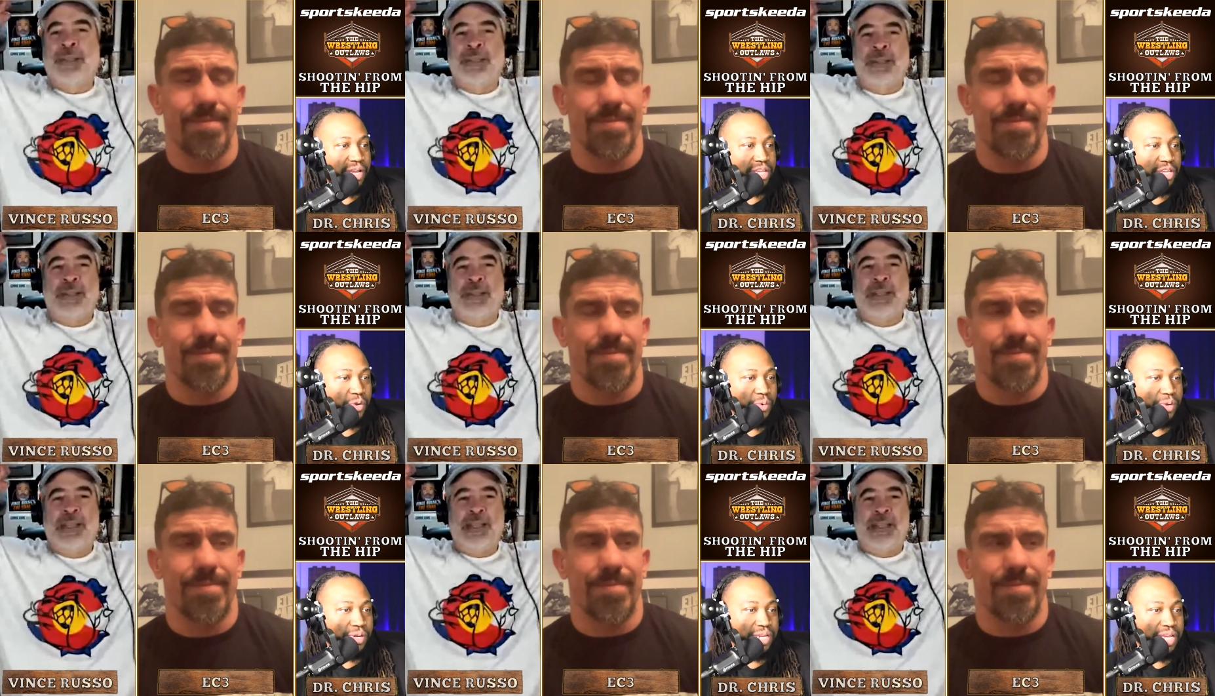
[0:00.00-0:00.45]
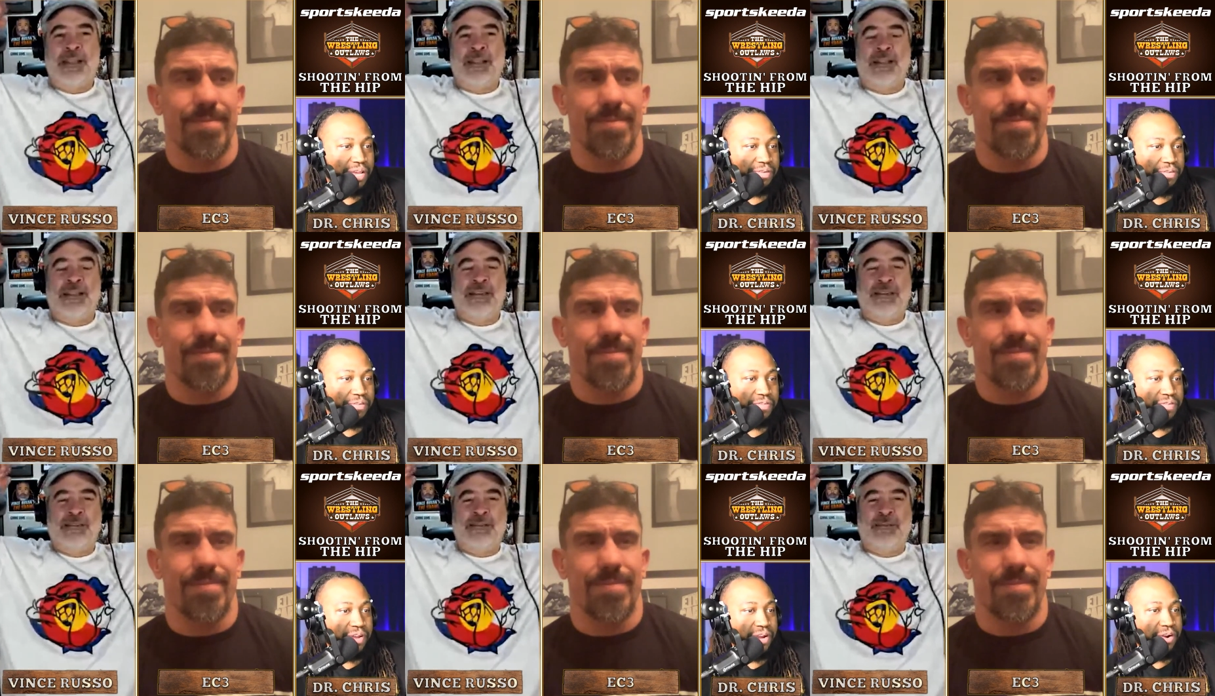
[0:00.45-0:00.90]
Speaker 1: You and
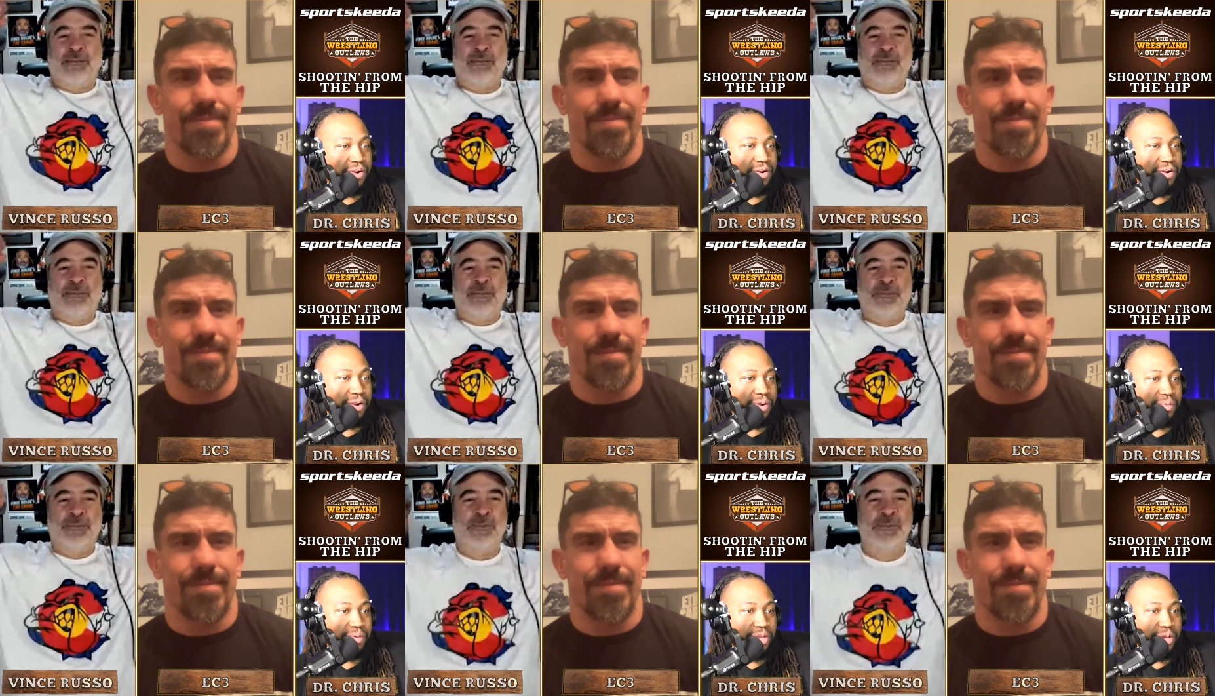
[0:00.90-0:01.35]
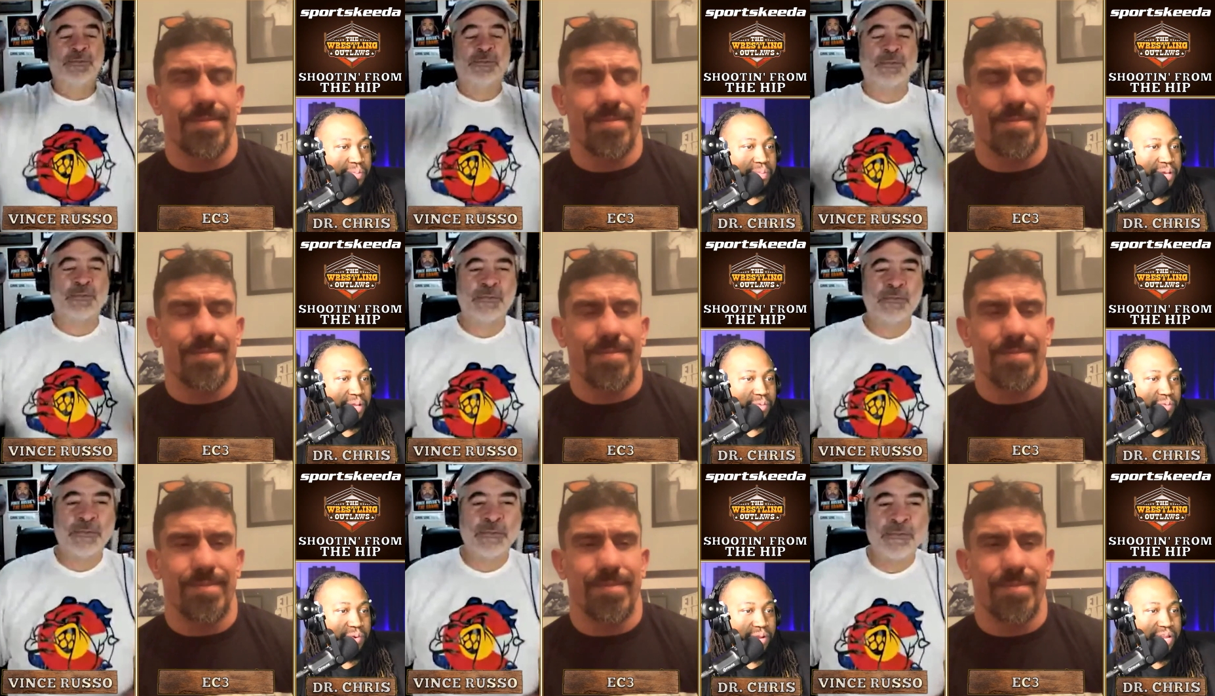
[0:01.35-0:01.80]
David Flair. You
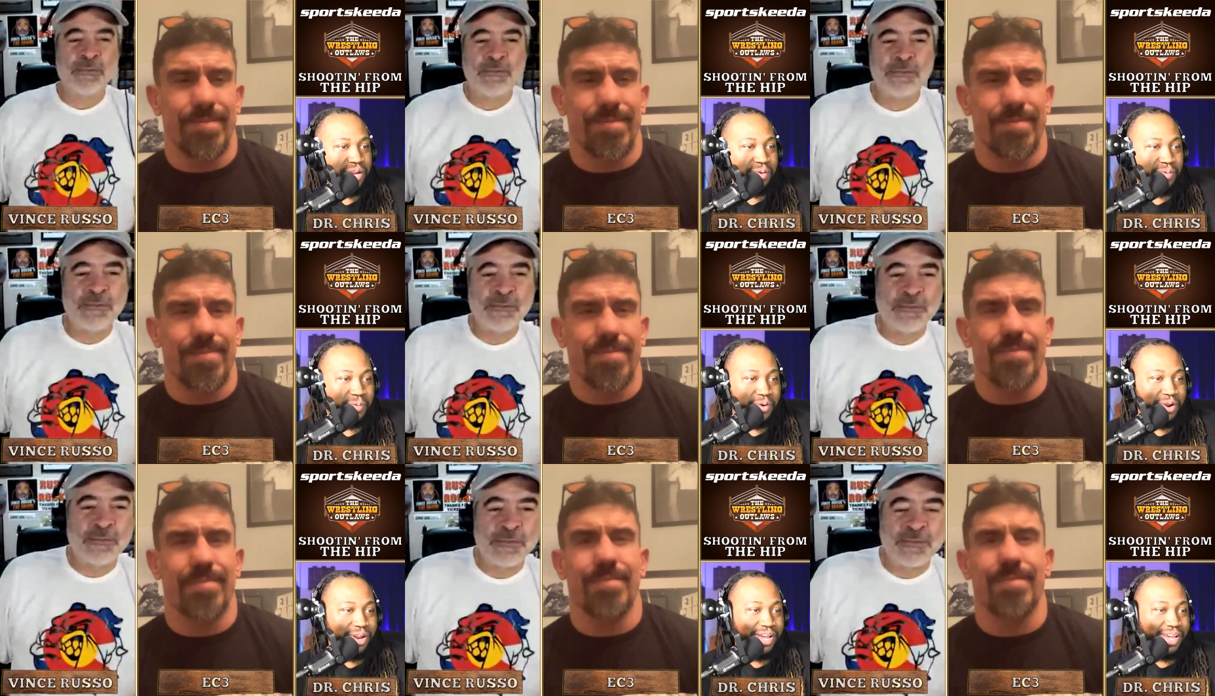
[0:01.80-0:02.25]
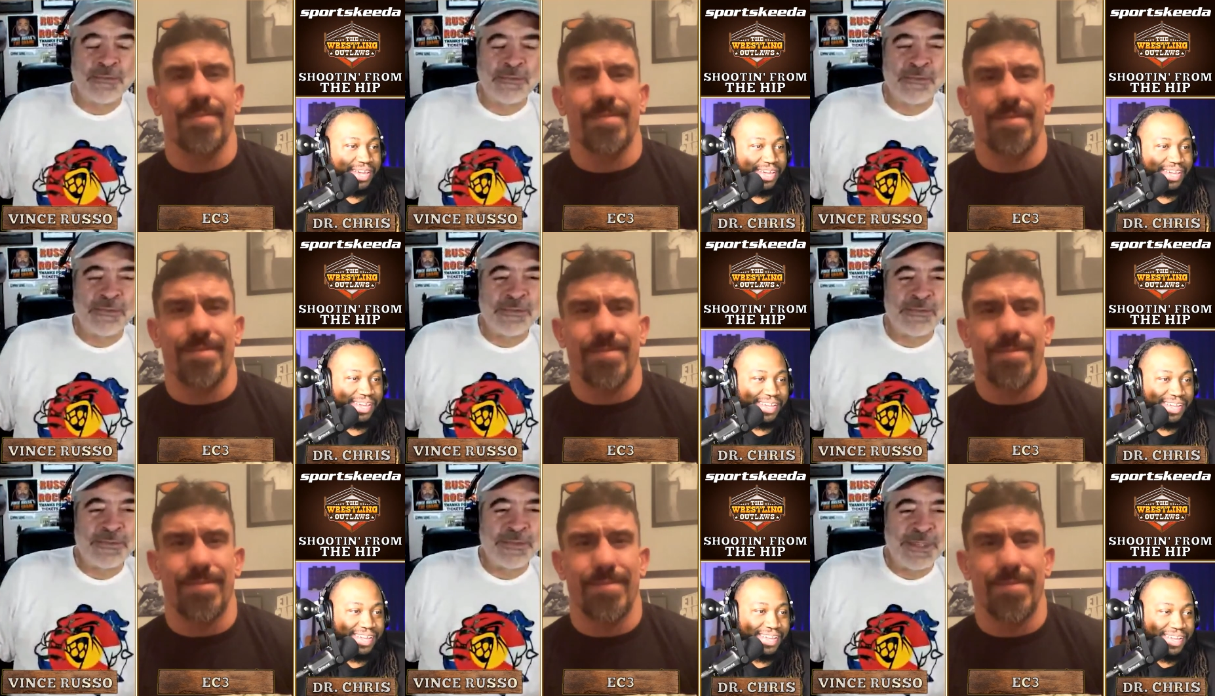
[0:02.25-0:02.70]
beat Reed and Rick.